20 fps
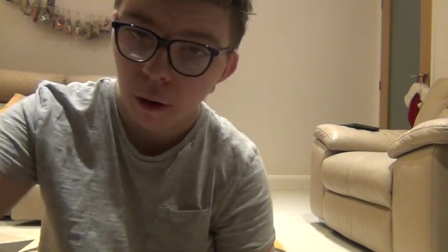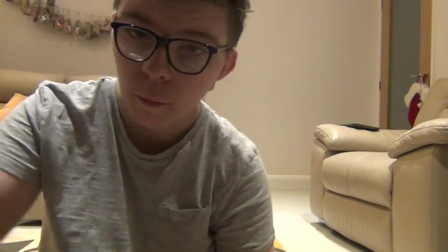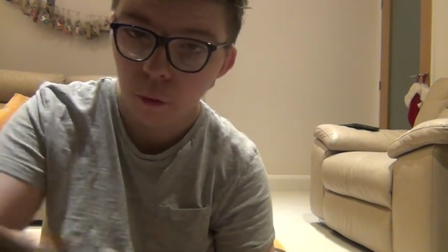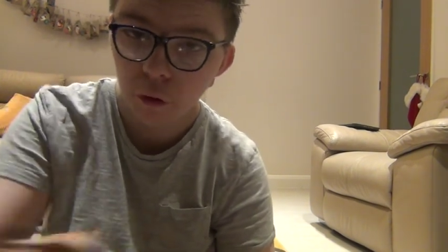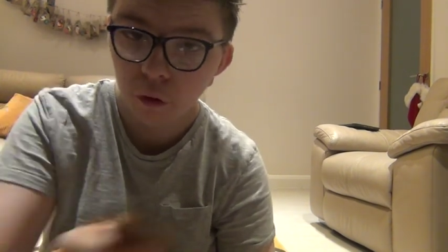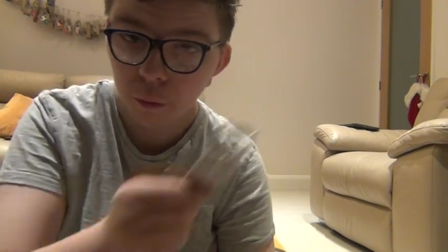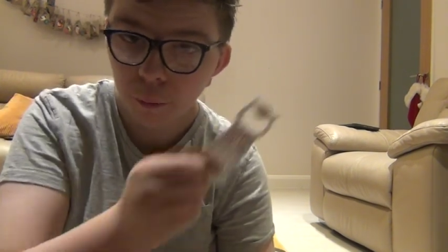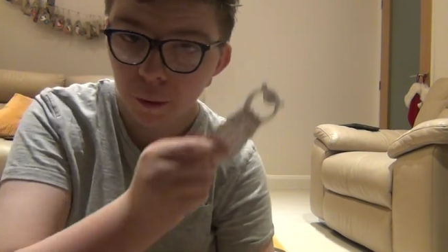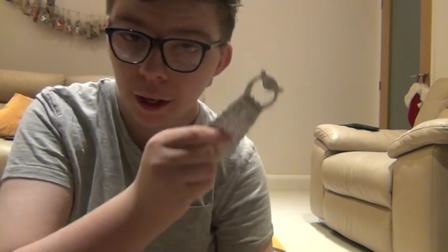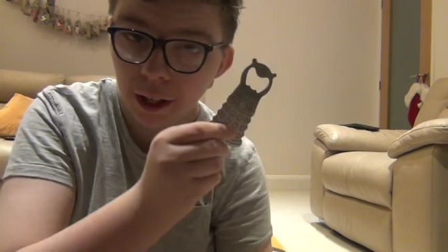
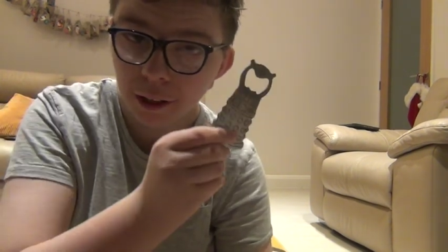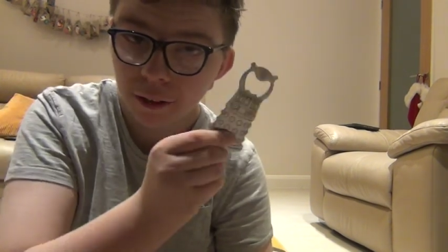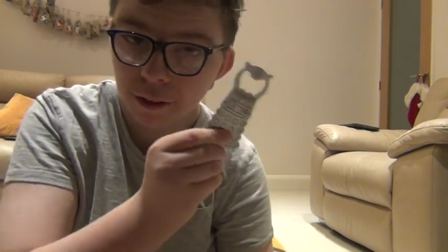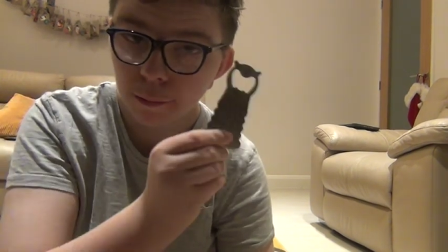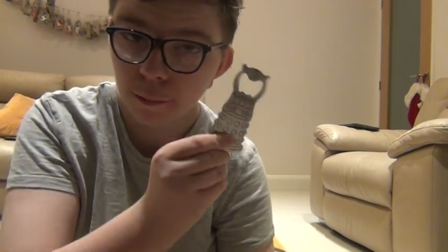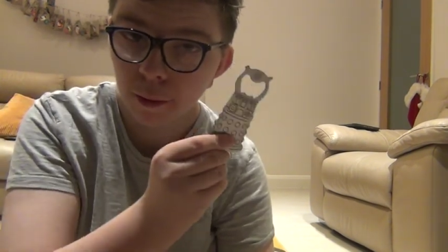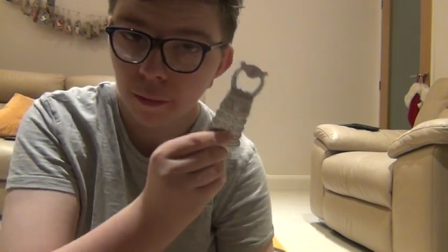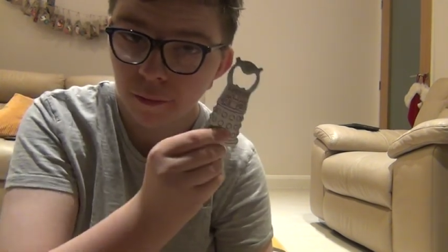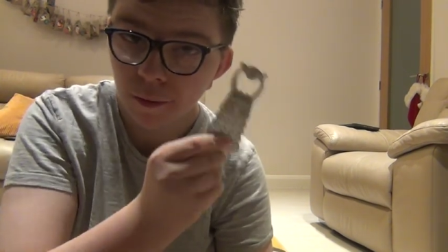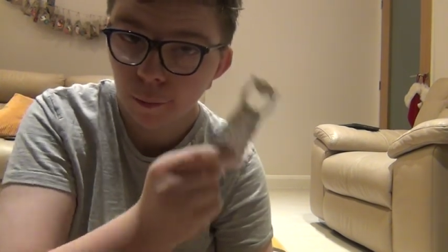but someone
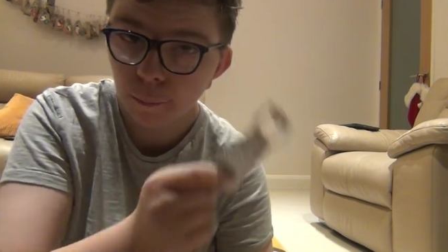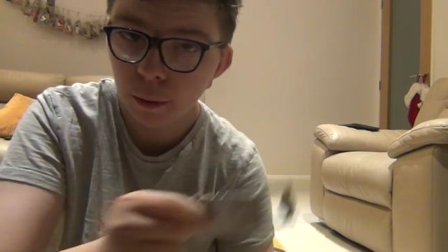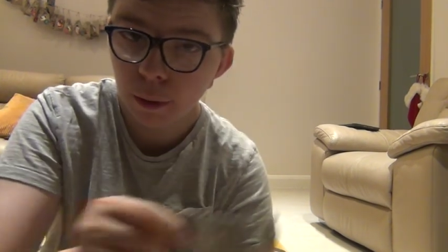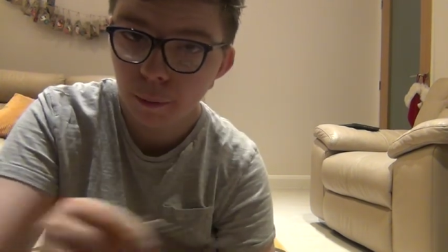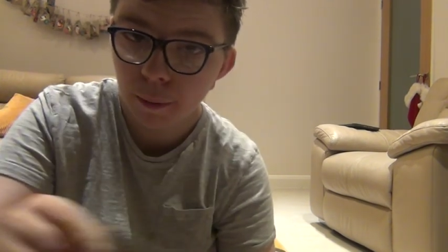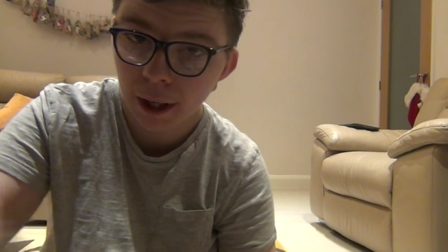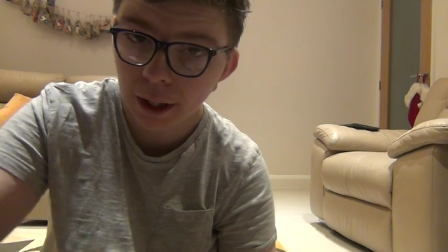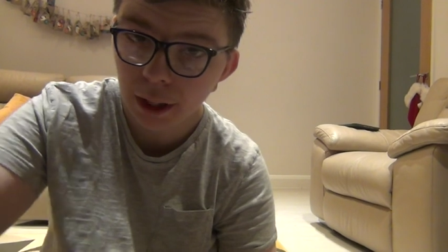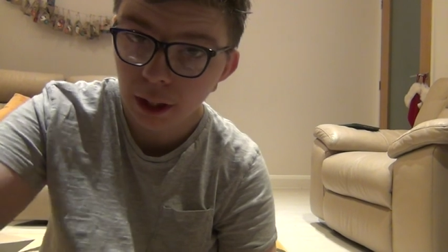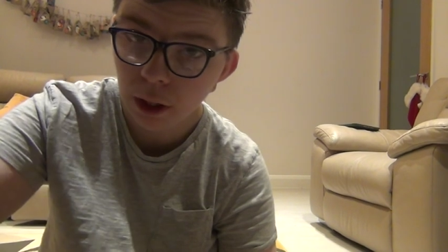else in my
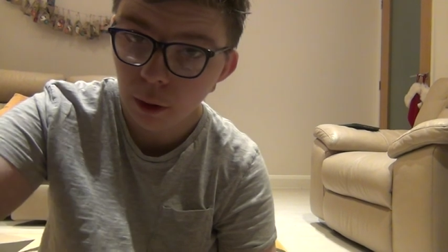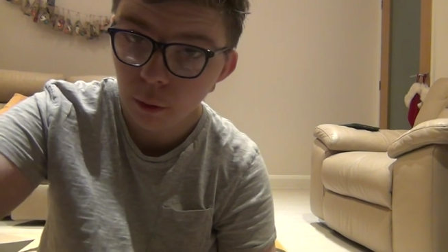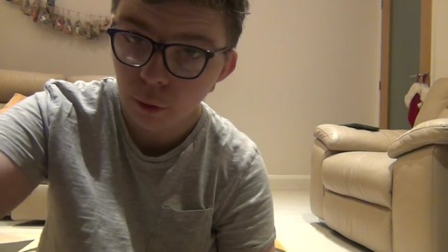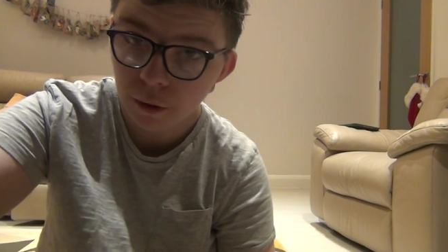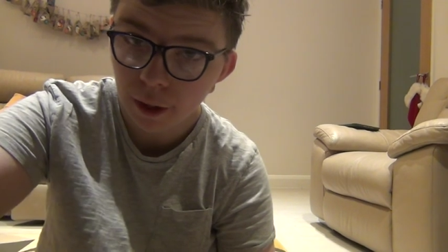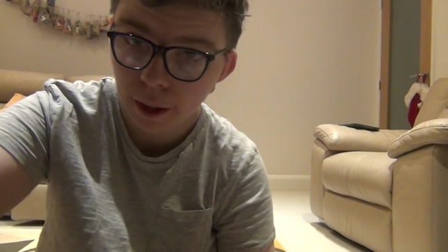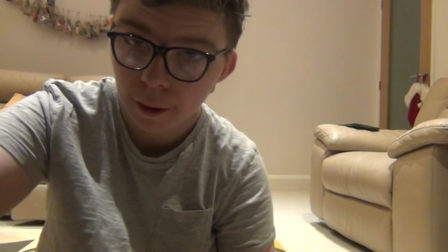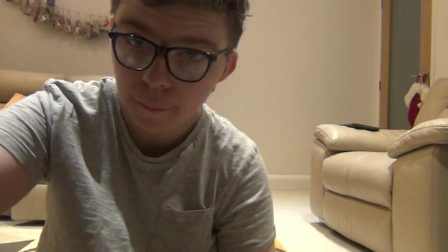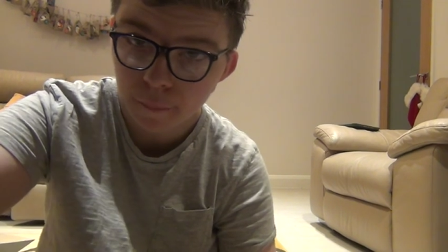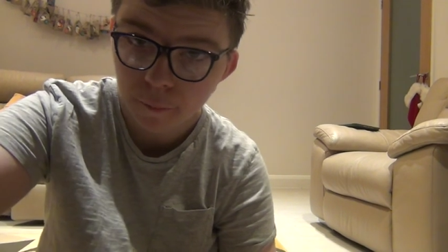family might
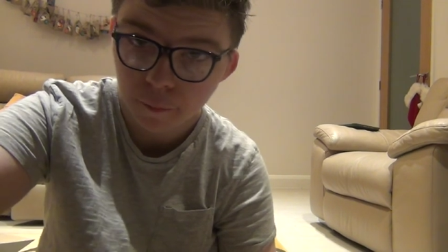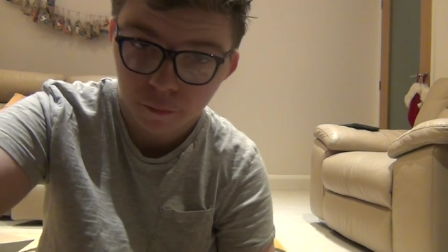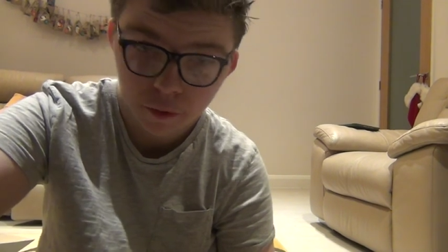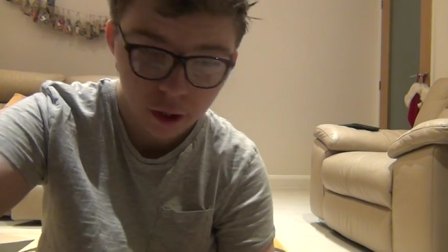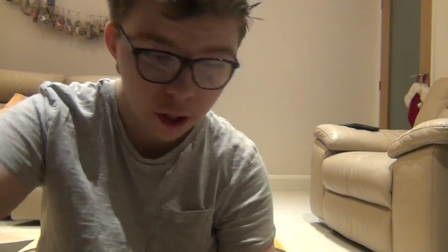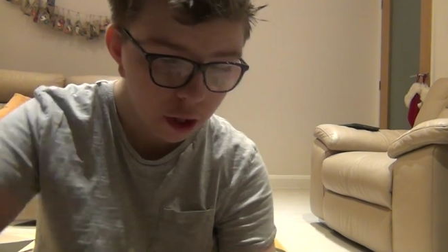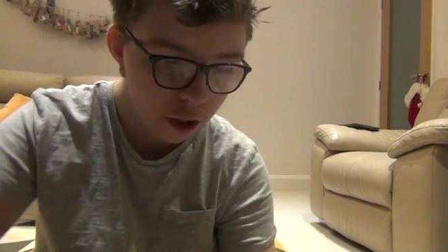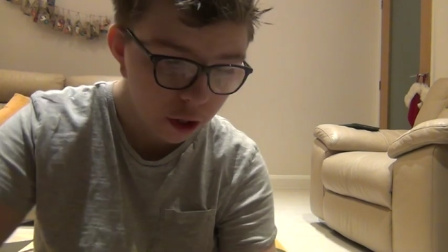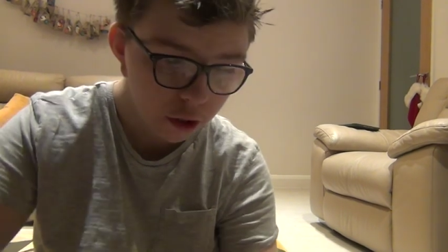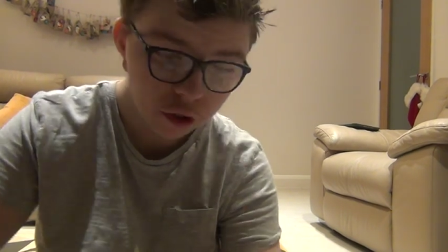use it.
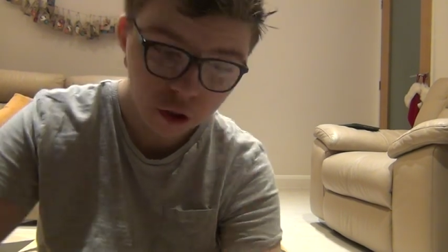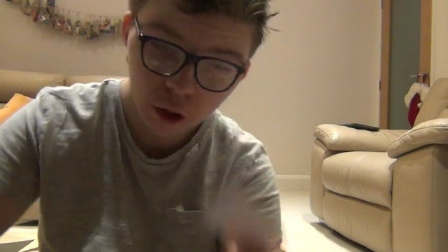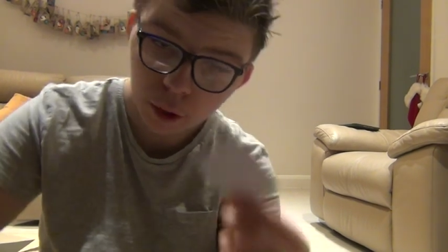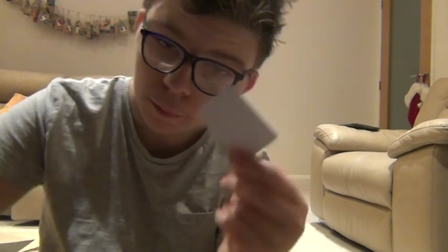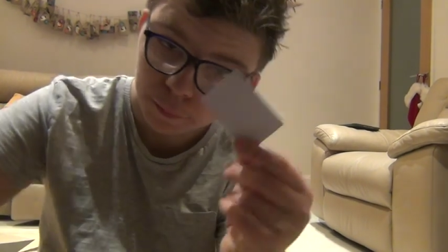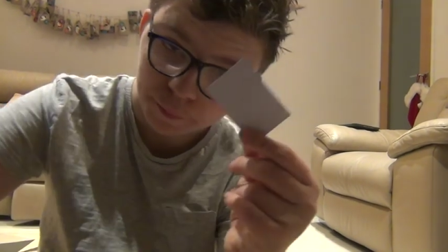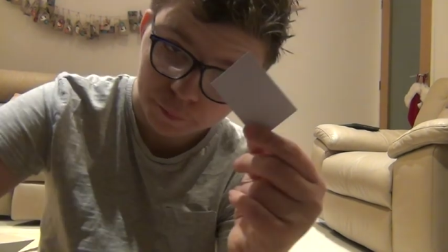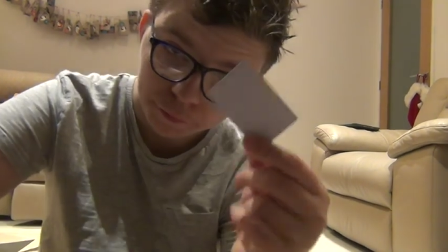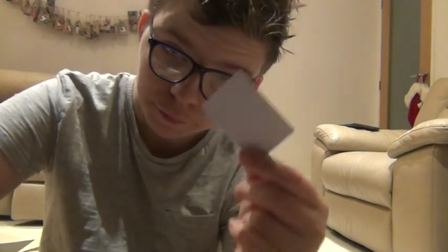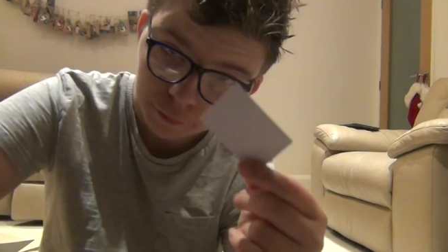
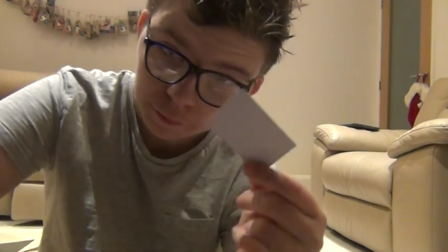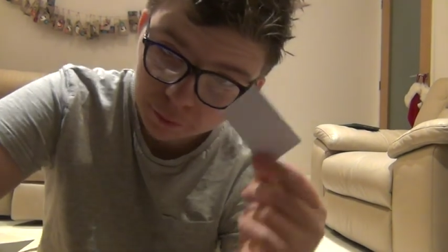So,